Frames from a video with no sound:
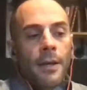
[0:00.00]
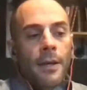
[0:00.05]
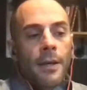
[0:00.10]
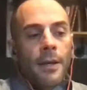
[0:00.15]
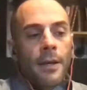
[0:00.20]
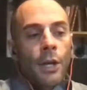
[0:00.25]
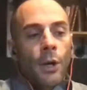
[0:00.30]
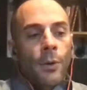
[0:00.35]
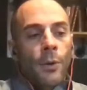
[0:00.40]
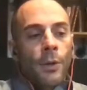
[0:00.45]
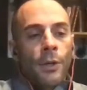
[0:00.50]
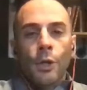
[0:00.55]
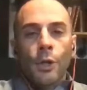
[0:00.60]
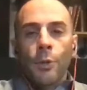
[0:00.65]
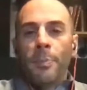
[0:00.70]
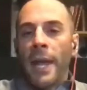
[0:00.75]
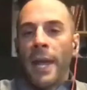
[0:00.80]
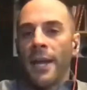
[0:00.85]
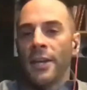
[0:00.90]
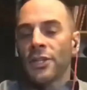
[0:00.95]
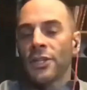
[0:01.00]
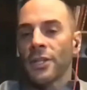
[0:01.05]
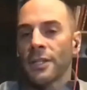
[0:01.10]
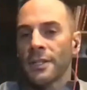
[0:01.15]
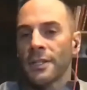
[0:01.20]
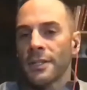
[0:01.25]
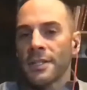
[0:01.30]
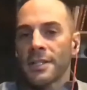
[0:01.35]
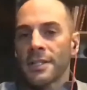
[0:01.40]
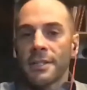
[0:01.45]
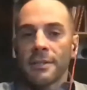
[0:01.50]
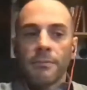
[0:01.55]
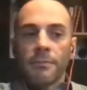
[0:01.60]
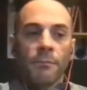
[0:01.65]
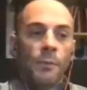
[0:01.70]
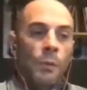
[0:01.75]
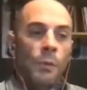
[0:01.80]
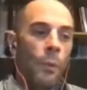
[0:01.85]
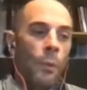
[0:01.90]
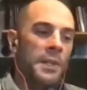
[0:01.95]
you know, new patients,
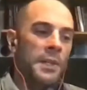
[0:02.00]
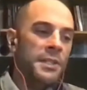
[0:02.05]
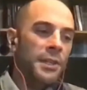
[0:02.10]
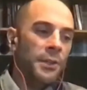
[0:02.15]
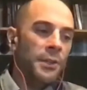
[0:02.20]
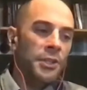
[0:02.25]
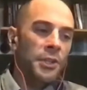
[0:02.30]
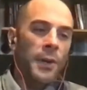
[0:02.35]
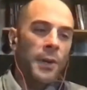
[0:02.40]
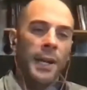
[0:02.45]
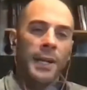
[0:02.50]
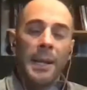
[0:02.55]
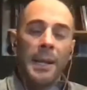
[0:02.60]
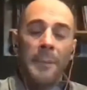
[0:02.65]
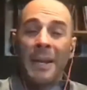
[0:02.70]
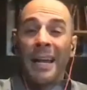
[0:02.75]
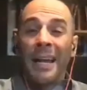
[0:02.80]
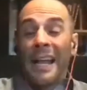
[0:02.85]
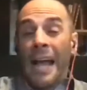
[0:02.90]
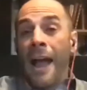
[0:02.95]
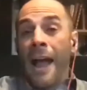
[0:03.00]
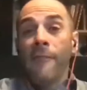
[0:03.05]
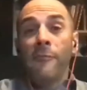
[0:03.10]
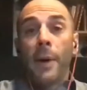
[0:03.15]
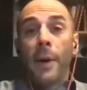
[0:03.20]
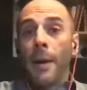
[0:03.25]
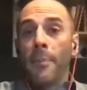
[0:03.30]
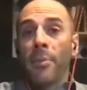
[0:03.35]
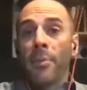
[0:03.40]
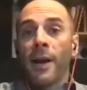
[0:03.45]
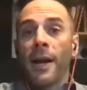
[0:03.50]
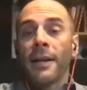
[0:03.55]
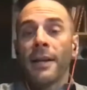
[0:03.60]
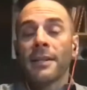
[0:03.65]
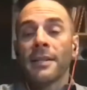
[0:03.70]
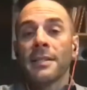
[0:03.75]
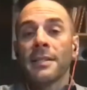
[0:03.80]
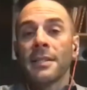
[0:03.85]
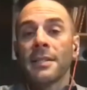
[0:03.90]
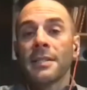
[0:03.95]
what's their trend? I mean, I, I bought
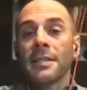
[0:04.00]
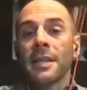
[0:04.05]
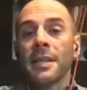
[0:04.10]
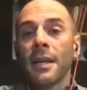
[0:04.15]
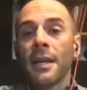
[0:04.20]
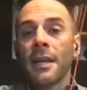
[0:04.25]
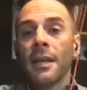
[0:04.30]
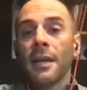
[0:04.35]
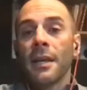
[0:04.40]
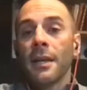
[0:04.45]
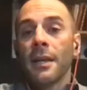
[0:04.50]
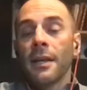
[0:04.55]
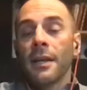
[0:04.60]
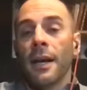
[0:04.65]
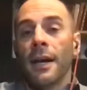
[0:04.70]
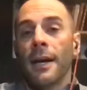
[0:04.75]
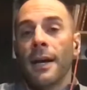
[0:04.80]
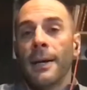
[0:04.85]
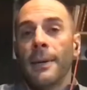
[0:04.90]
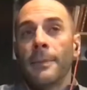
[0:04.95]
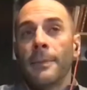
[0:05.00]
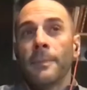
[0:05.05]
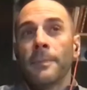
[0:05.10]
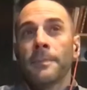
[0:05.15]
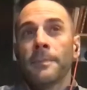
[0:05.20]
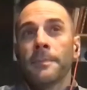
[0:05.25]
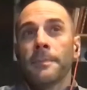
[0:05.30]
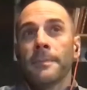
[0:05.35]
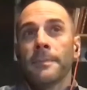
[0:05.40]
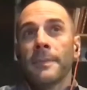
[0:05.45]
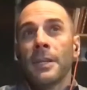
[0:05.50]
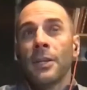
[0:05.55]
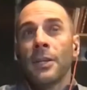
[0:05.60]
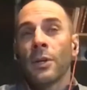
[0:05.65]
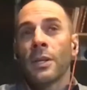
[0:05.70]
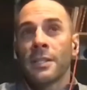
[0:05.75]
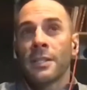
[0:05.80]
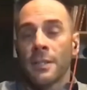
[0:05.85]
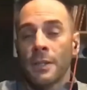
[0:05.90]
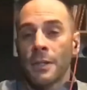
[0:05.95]
practices, um, you know,
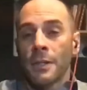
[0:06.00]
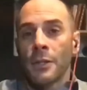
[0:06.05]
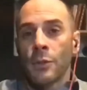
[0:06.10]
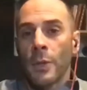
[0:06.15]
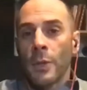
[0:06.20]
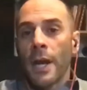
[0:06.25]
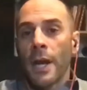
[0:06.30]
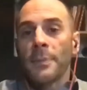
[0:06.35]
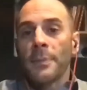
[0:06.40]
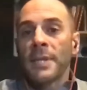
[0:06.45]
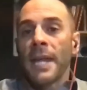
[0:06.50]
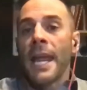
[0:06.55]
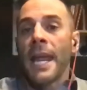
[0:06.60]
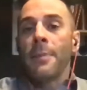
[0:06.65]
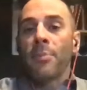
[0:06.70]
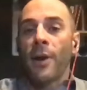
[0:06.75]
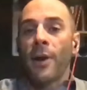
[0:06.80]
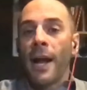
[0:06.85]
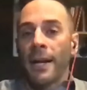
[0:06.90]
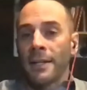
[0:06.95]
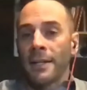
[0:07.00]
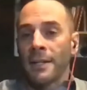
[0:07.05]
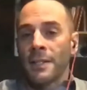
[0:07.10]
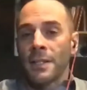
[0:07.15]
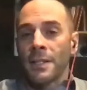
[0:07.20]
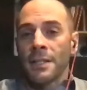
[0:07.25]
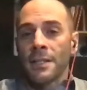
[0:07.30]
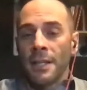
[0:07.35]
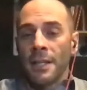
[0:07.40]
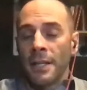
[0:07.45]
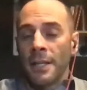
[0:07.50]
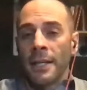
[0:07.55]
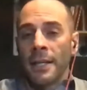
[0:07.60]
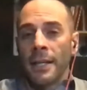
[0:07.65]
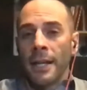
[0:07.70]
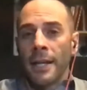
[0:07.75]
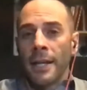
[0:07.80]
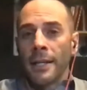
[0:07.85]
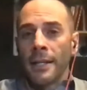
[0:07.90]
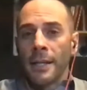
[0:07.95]
cause, cause we got up to eight practices and,
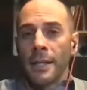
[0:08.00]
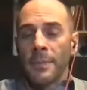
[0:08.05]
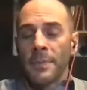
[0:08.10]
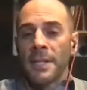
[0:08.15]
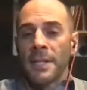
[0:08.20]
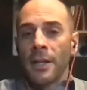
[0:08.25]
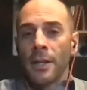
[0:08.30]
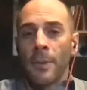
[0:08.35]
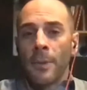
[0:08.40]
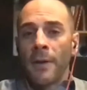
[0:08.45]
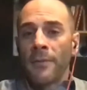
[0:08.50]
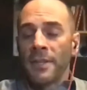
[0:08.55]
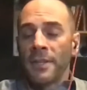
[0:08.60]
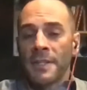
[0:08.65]
and I mm. ended up selling them off.